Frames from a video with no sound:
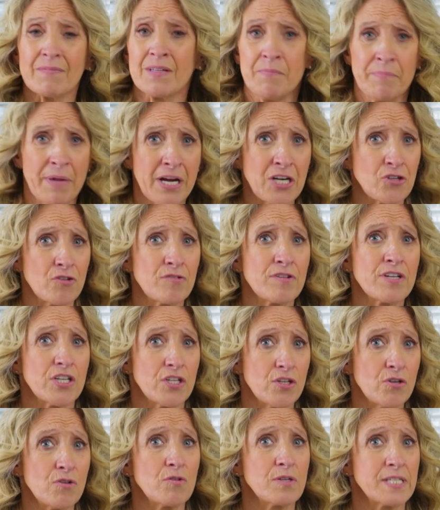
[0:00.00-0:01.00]
Make sure that
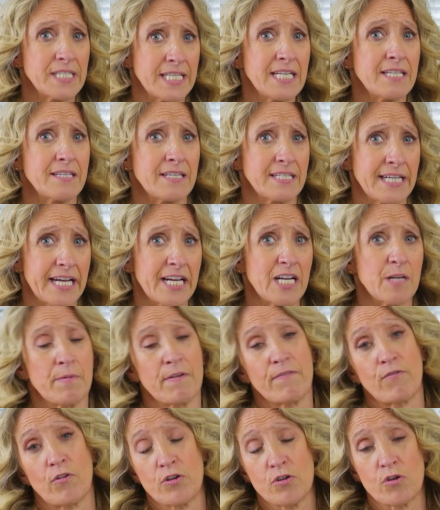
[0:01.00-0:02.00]
you see the data
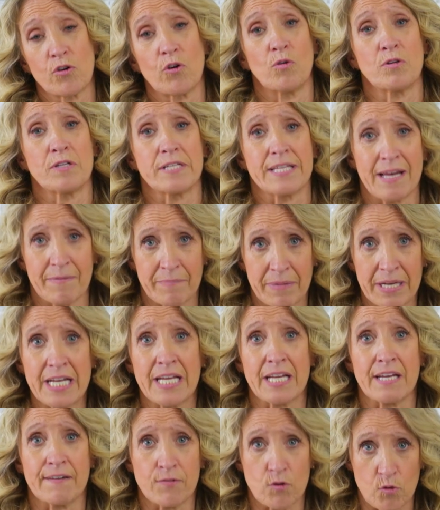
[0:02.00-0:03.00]
before you go into that
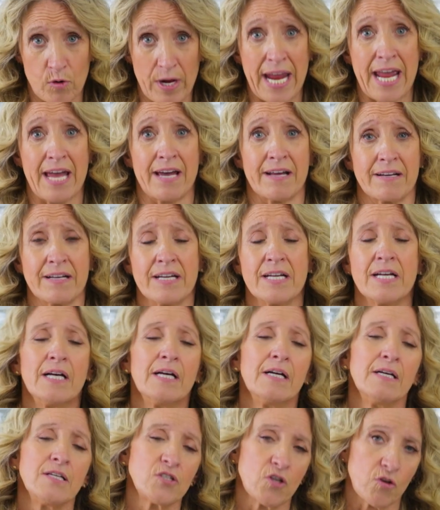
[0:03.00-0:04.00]
meeting if you can.
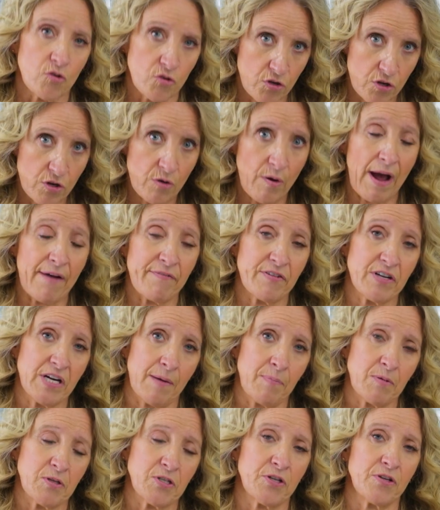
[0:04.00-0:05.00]
So you have an
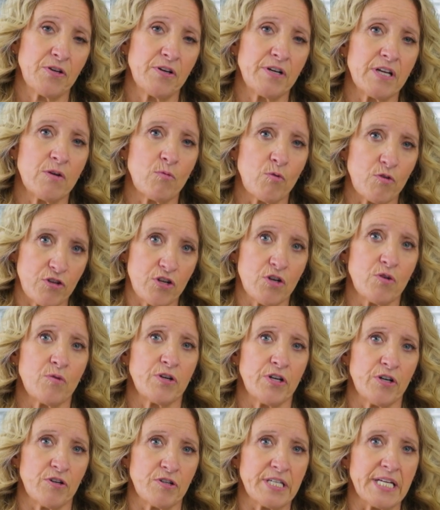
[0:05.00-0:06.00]
opportunity with you
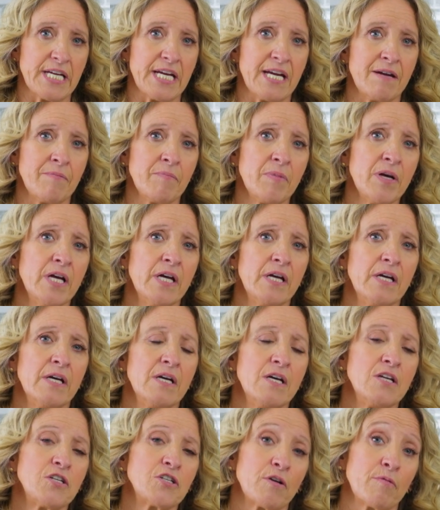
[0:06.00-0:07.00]
and your team
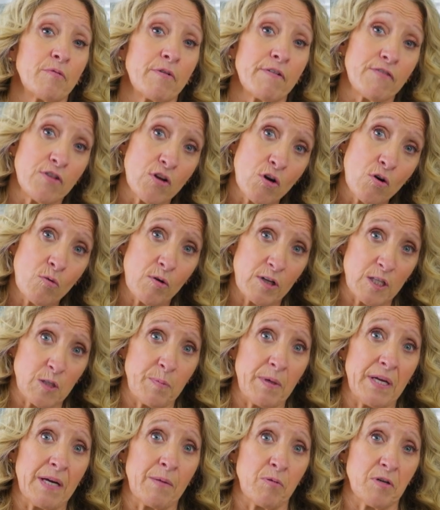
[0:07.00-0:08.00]
to review what's
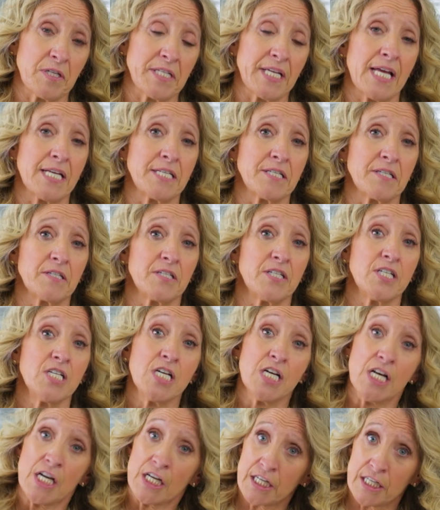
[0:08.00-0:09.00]
being presented,
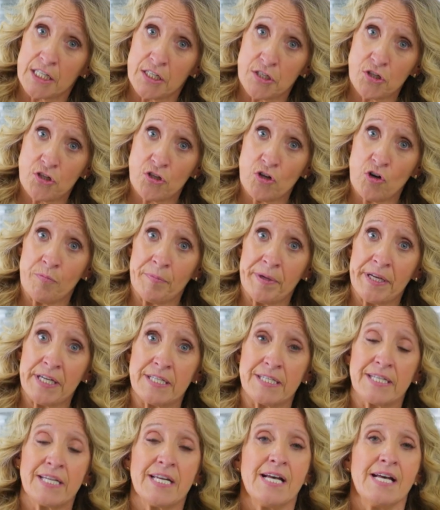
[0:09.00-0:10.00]
consume
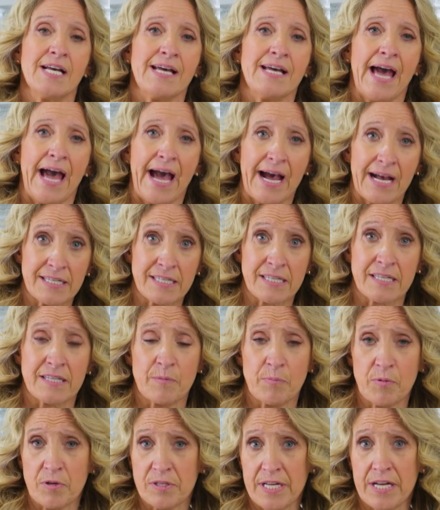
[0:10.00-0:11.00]
it, ask
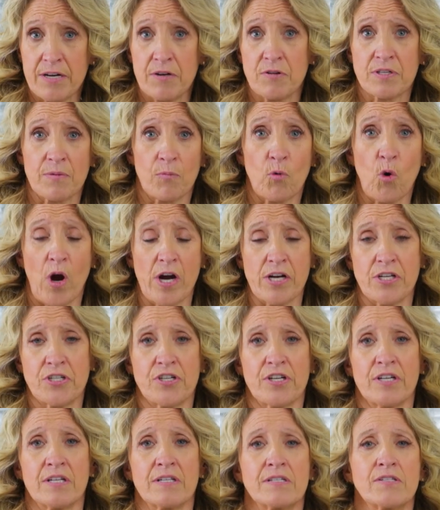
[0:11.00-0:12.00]
the presenter some
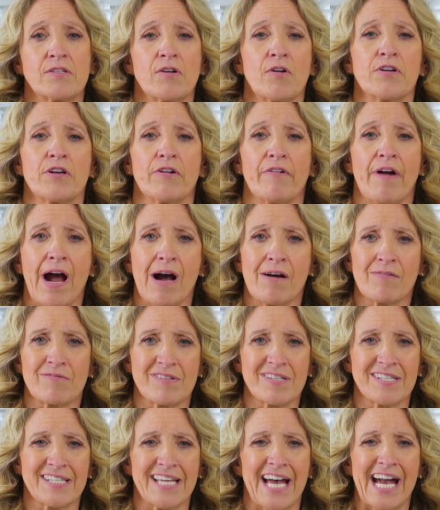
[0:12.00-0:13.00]
questions so you're
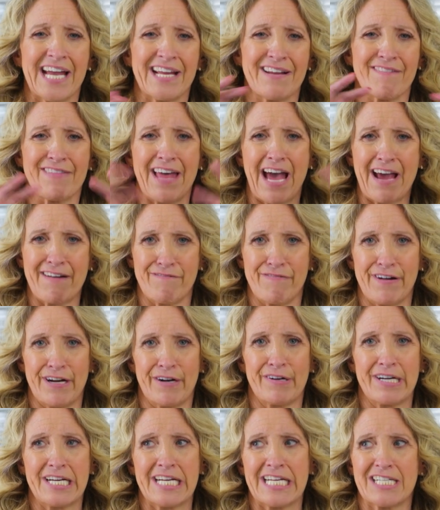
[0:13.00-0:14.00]
outside of that
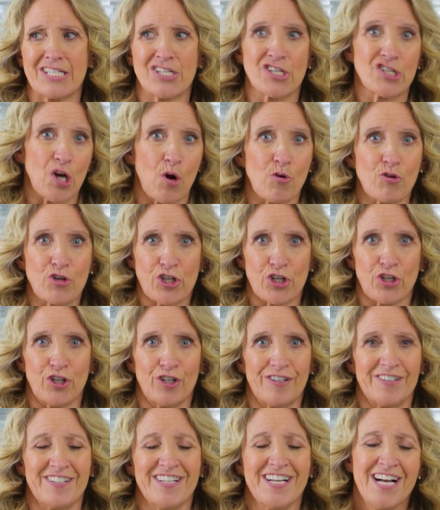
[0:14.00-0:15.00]
very
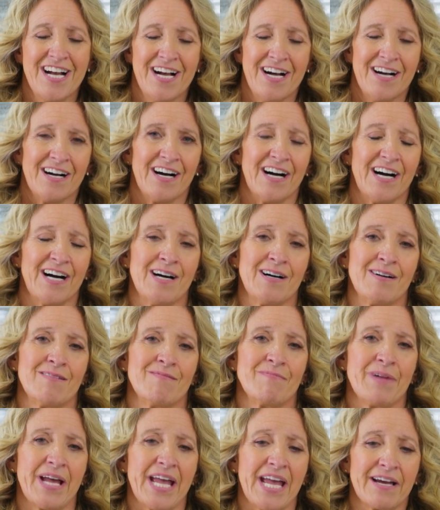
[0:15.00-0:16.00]
social
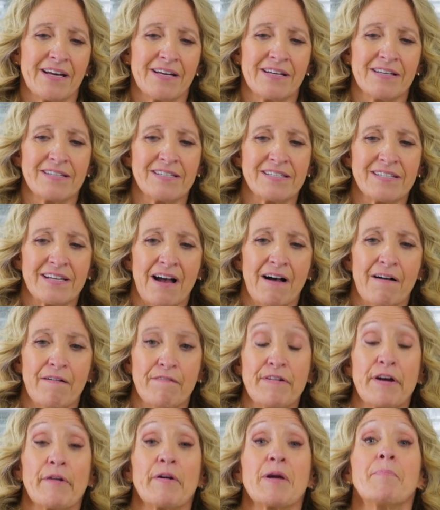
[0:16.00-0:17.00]
and
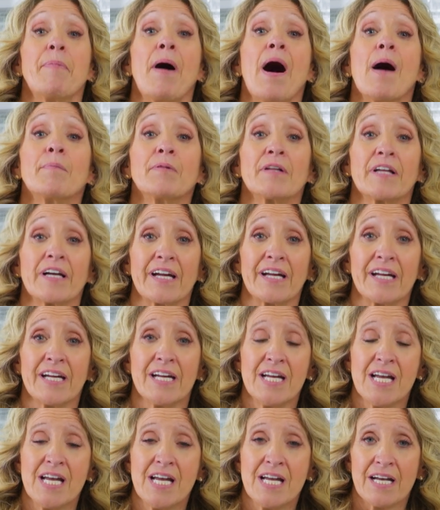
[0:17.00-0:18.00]
very public
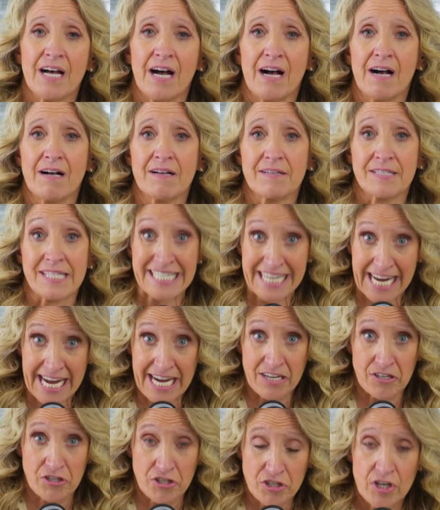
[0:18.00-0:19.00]

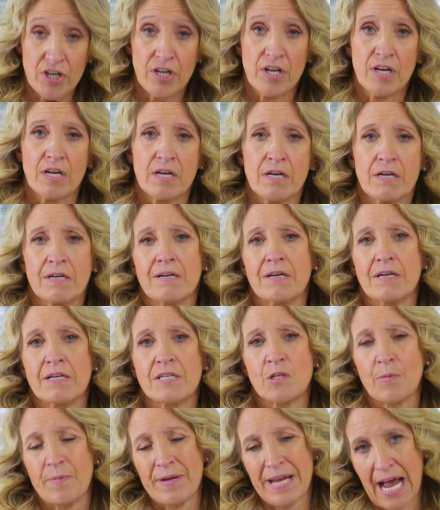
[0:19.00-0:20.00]
stage
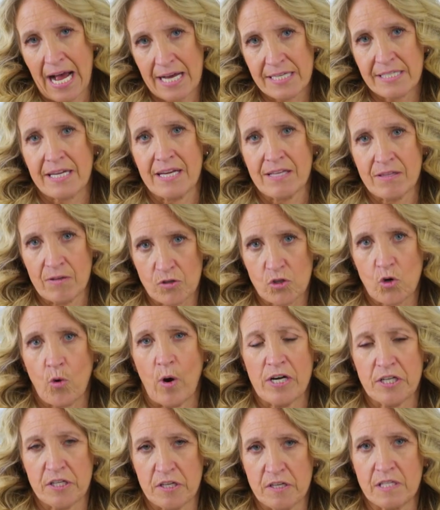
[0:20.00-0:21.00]
to be asking those
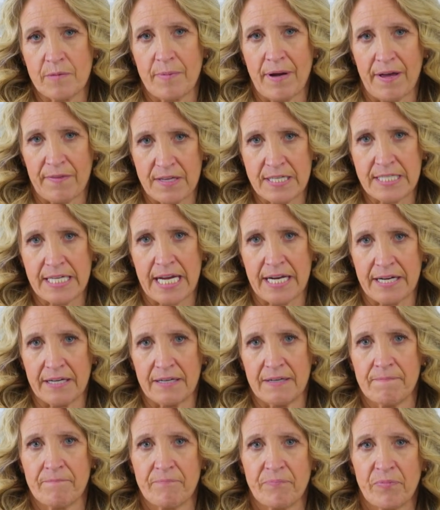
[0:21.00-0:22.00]
questions about the data.